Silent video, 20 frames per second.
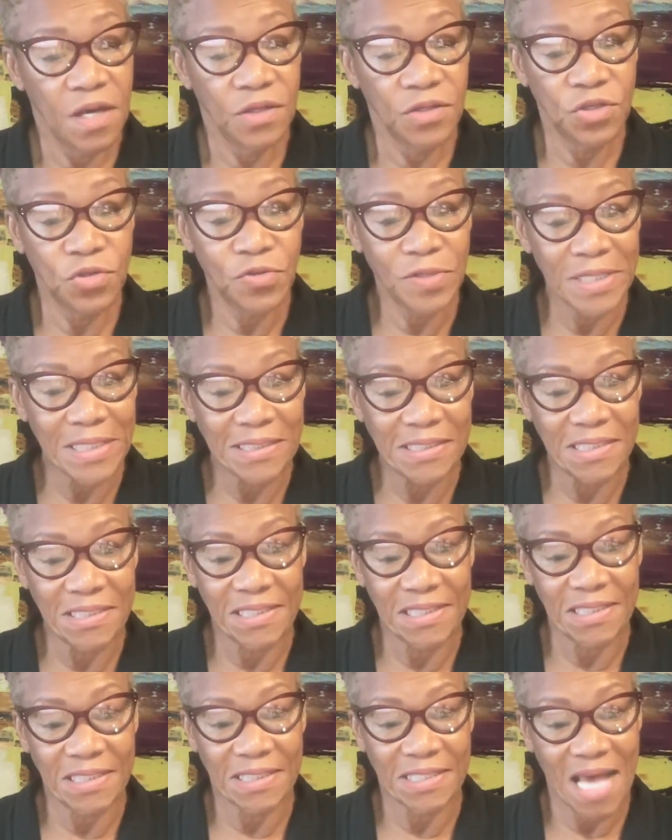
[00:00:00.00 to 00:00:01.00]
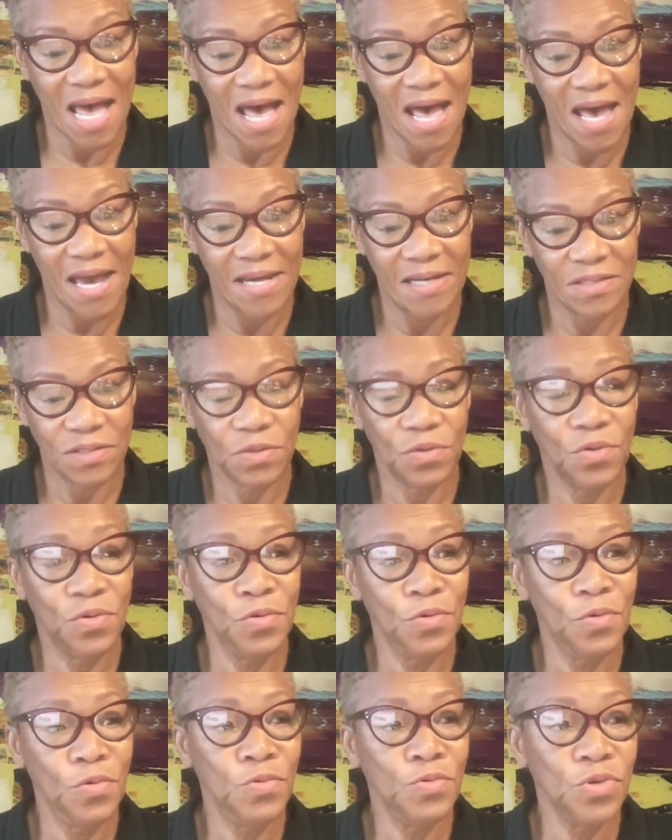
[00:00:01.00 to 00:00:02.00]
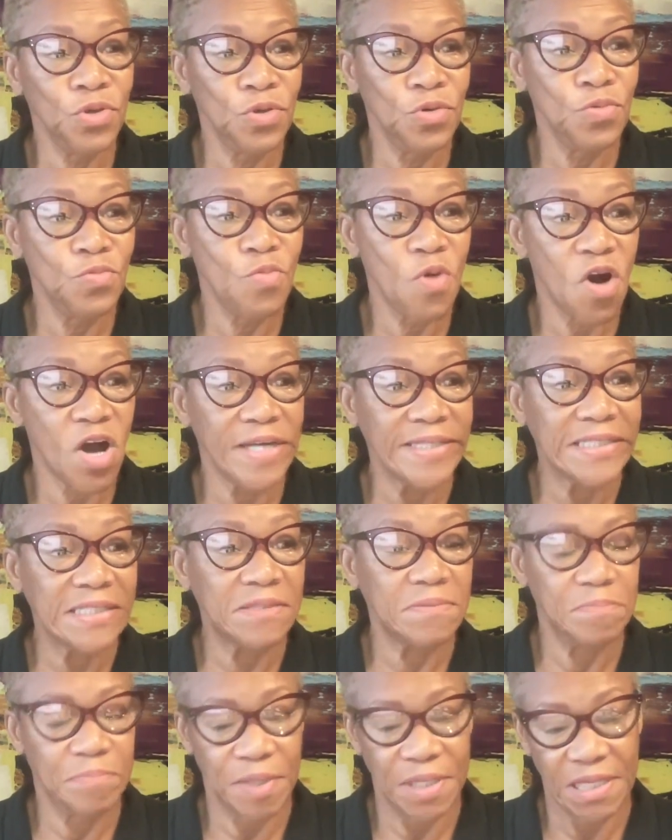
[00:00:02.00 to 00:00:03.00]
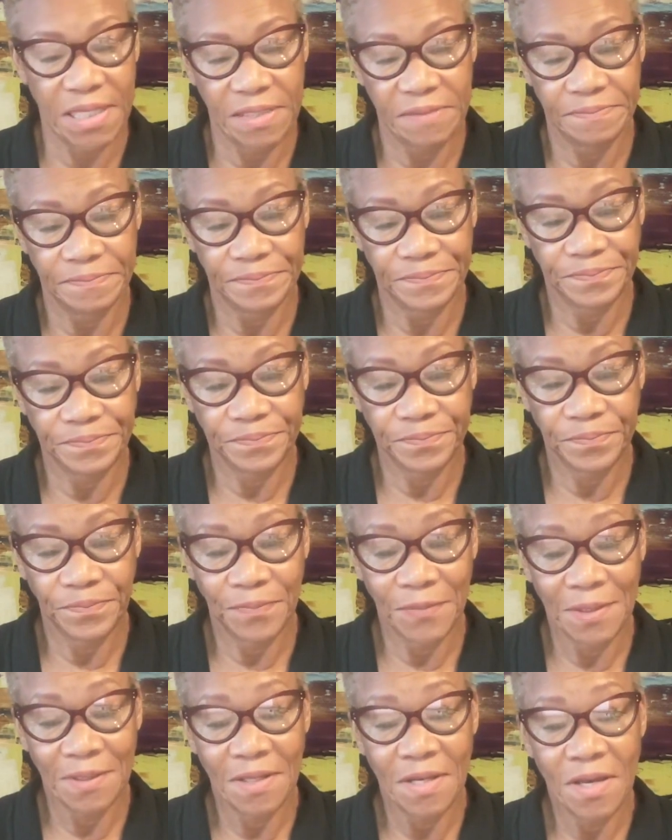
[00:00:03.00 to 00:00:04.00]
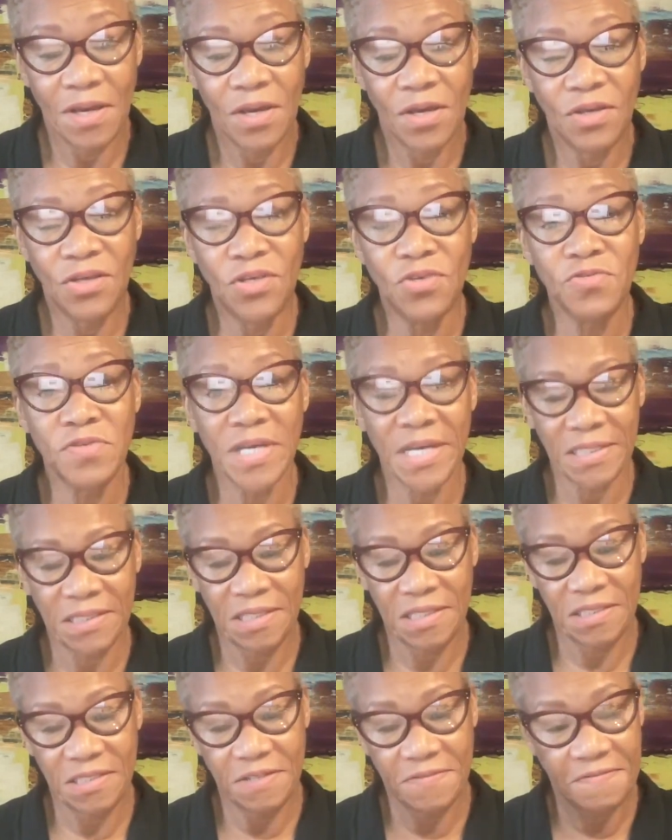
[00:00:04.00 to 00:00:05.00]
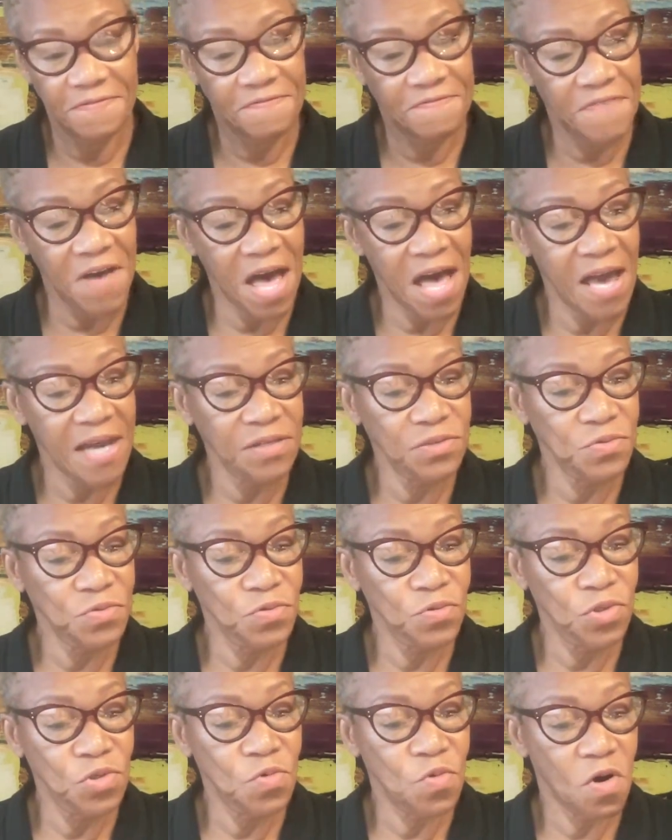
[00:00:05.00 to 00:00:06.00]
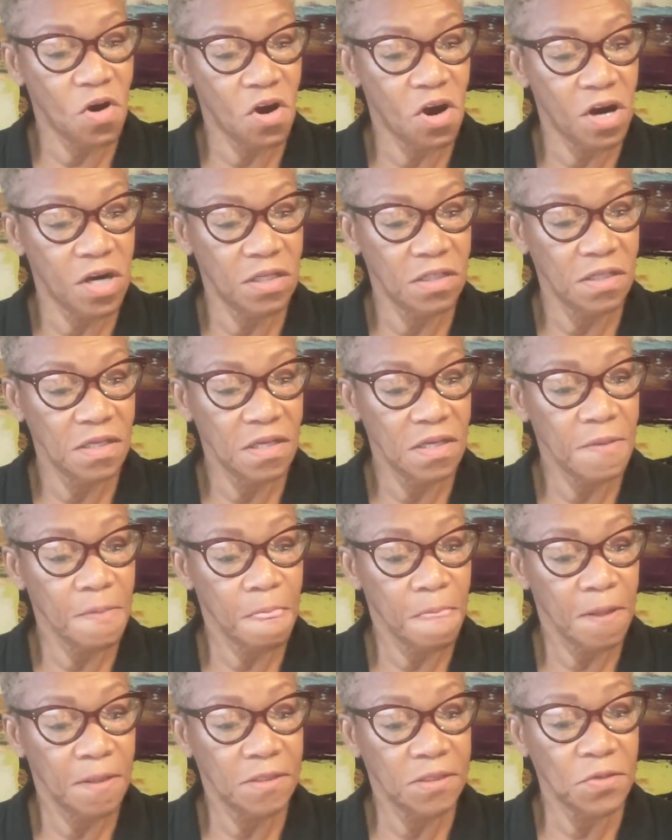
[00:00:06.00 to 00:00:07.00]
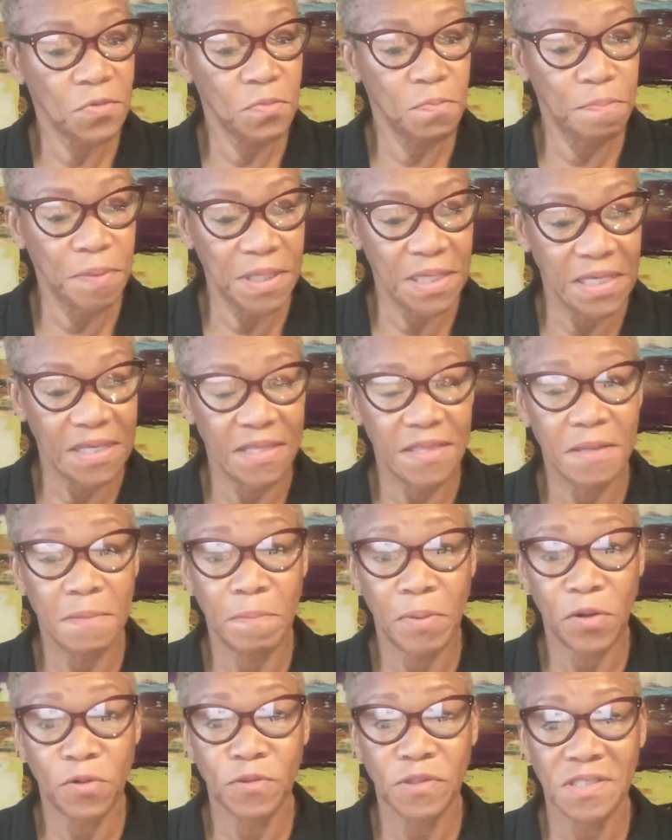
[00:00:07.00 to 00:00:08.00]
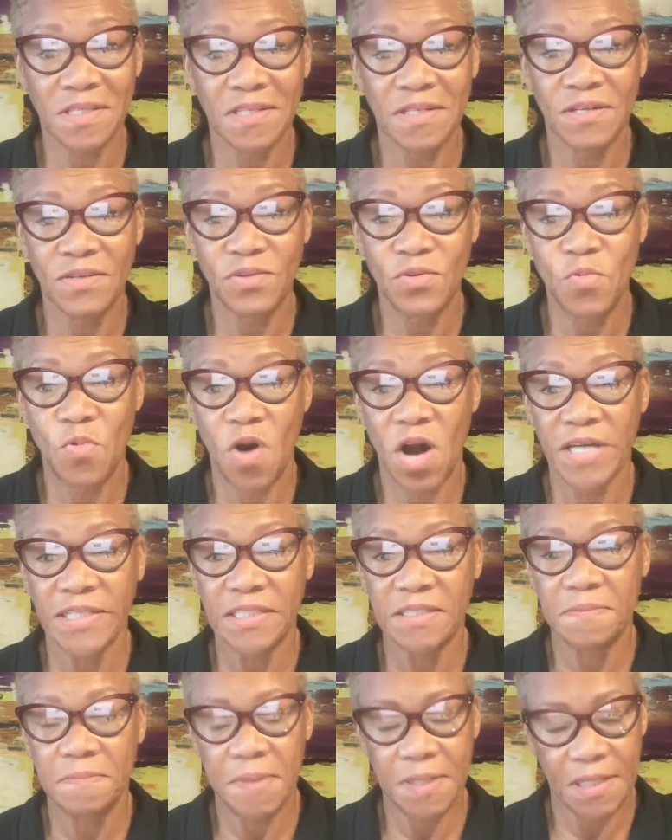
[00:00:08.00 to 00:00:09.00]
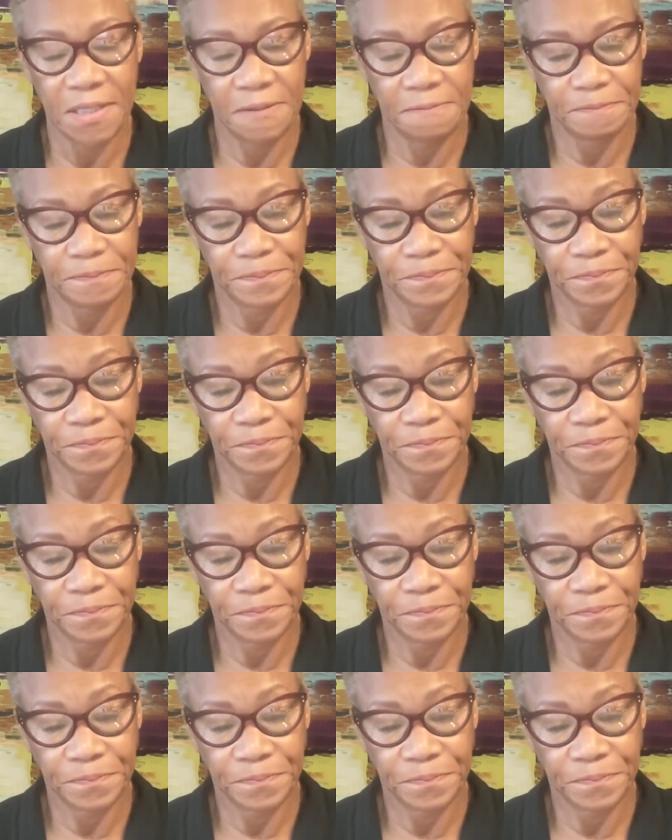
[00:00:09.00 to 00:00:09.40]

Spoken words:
You get to decide who you want to be. You get to define who you are, so be the person you want to be.